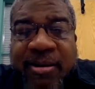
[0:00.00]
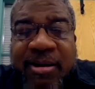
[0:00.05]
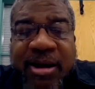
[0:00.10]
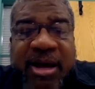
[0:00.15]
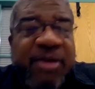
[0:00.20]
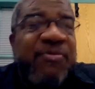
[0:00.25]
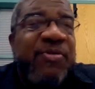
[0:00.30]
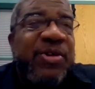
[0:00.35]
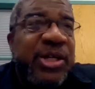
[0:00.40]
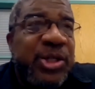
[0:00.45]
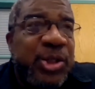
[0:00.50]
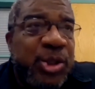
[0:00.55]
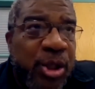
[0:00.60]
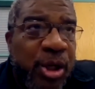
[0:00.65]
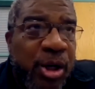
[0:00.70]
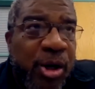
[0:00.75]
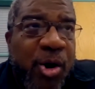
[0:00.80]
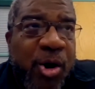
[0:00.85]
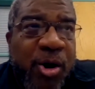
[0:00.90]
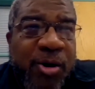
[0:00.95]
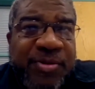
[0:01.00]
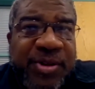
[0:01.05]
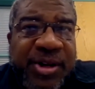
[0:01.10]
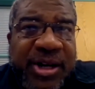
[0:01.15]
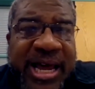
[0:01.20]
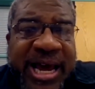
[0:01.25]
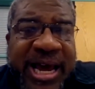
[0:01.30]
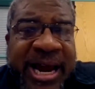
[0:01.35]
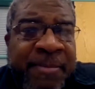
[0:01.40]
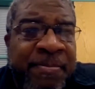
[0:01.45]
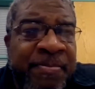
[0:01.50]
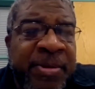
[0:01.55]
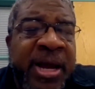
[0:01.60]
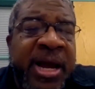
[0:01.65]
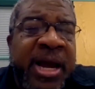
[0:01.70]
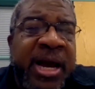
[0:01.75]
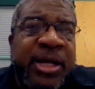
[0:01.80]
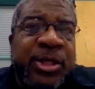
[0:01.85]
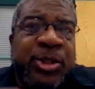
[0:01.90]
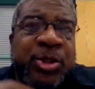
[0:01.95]
if it is the law of the land?
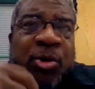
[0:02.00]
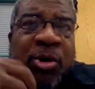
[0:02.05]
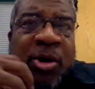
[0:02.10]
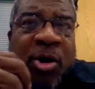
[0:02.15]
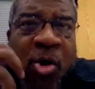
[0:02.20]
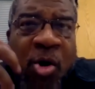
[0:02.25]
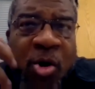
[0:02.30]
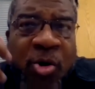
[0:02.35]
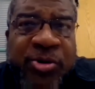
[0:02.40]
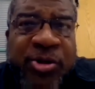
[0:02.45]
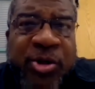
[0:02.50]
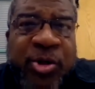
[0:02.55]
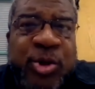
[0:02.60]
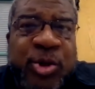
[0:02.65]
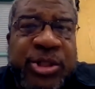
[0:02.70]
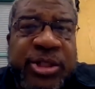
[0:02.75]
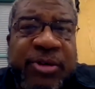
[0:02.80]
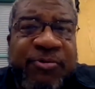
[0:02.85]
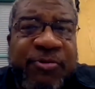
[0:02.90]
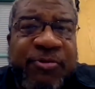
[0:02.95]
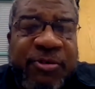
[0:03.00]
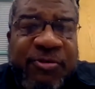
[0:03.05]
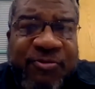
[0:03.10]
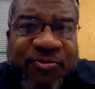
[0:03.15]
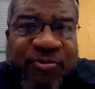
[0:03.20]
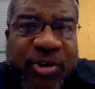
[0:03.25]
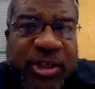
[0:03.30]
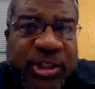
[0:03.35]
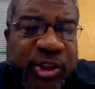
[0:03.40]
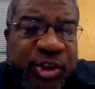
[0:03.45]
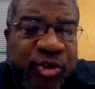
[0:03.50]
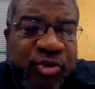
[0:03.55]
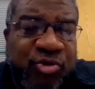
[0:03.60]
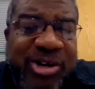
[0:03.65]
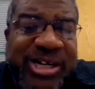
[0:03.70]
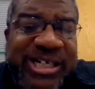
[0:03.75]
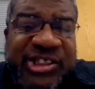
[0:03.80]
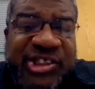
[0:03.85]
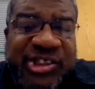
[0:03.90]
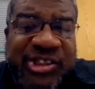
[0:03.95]
And so all those different
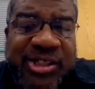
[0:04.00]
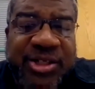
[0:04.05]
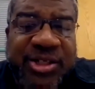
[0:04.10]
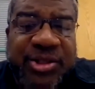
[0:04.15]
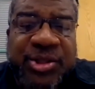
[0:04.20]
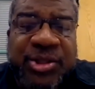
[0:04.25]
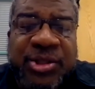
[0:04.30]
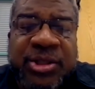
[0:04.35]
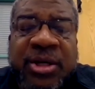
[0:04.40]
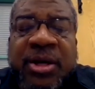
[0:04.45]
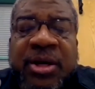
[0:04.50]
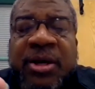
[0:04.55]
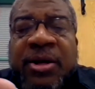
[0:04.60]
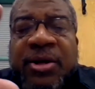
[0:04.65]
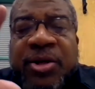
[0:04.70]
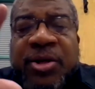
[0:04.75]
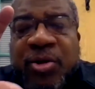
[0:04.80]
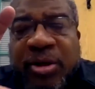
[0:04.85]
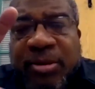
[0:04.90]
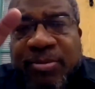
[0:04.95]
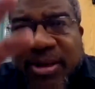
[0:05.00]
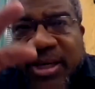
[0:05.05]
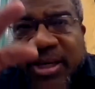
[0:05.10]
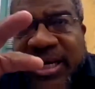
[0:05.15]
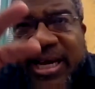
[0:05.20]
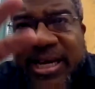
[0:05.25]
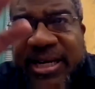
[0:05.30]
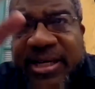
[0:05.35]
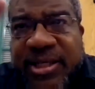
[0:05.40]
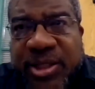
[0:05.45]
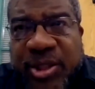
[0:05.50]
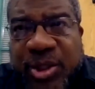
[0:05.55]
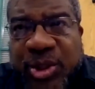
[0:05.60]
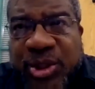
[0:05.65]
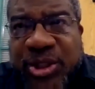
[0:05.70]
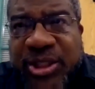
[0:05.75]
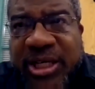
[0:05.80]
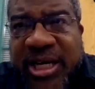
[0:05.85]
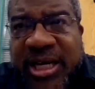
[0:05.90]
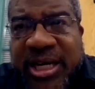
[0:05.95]
frustrations you can begin to
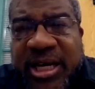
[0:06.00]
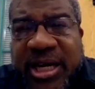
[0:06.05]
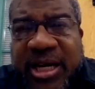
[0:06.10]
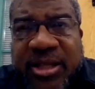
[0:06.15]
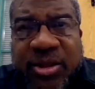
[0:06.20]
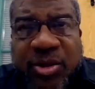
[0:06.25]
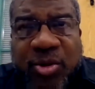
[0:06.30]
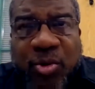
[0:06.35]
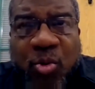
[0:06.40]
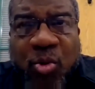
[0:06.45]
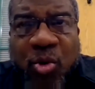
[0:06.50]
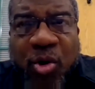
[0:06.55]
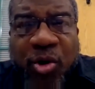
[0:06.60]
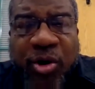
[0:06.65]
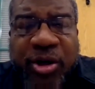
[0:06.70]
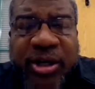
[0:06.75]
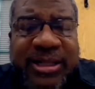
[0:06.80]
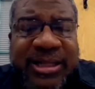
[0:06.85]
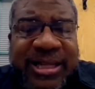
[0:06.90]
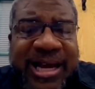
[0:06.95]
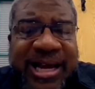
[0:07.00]
see in the work, and